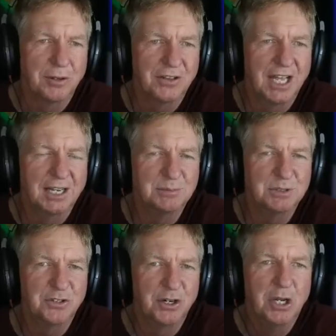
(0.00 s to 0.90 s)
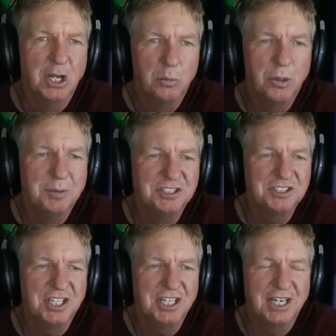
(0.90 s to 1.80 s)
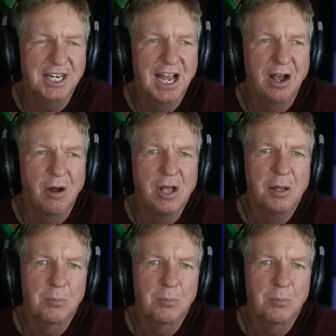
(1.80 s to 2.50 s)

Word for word: on the atmosphere, we'd be seeing it now.